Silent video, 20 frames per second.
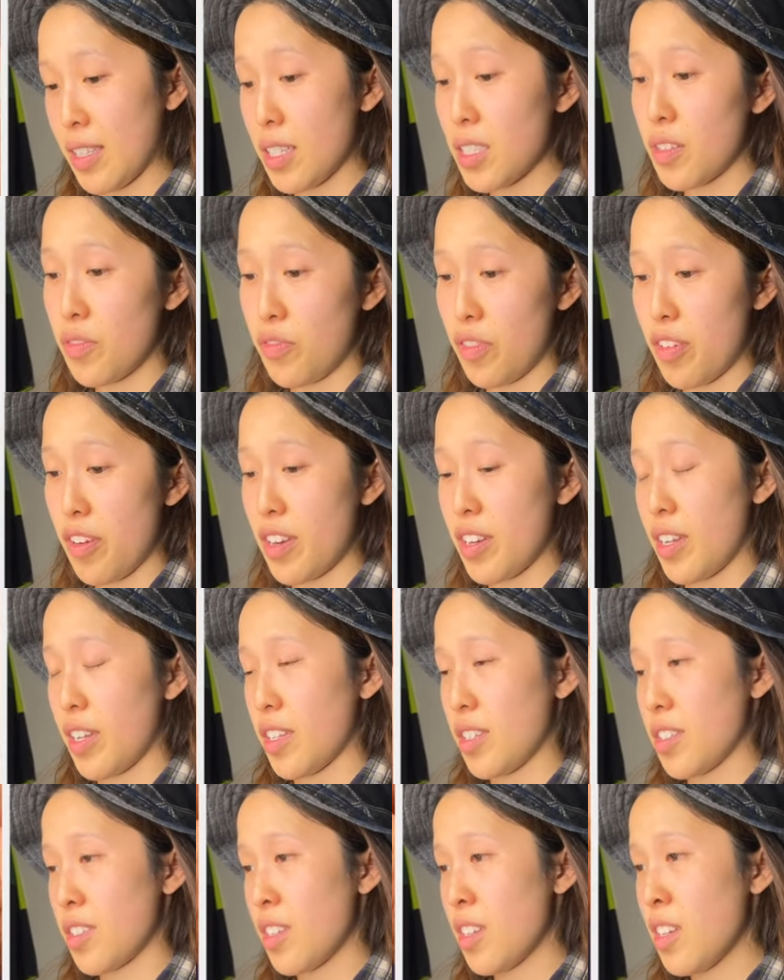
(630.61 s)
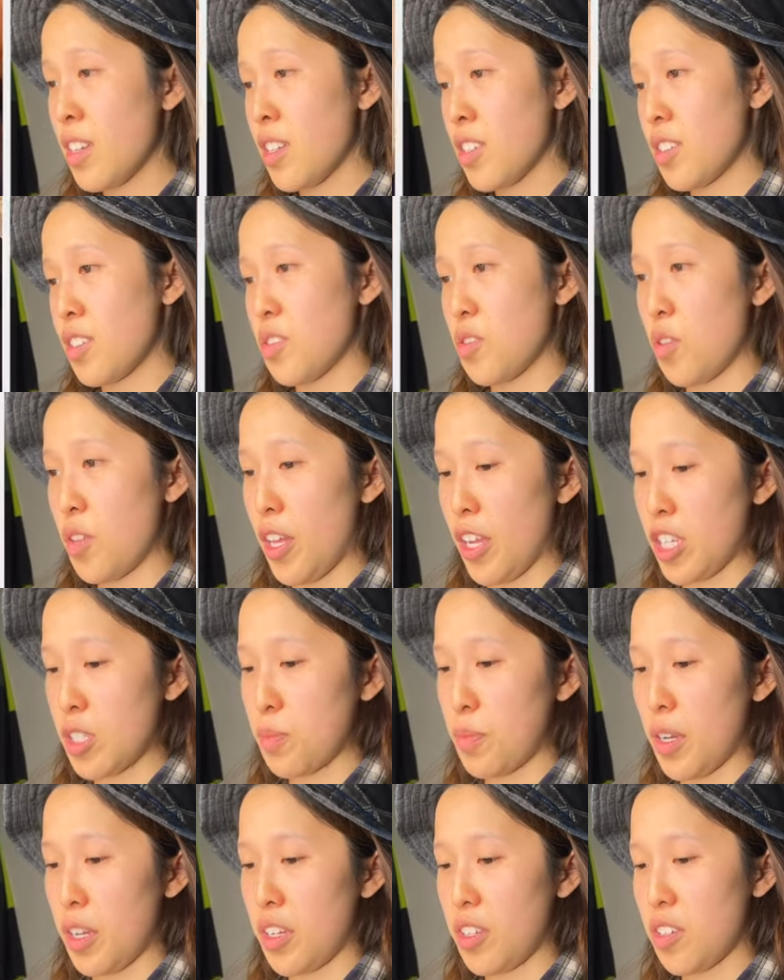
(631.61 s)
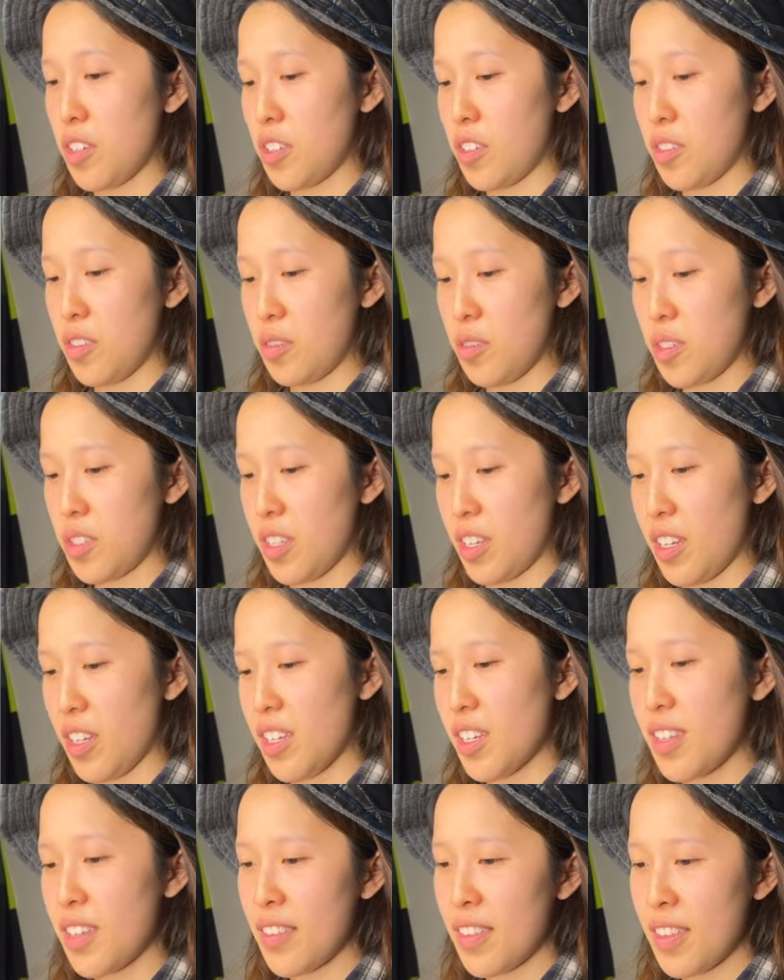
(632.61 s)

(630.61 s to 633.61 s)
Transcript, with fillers: That's a very nice Snorlax by Hyogonosuke.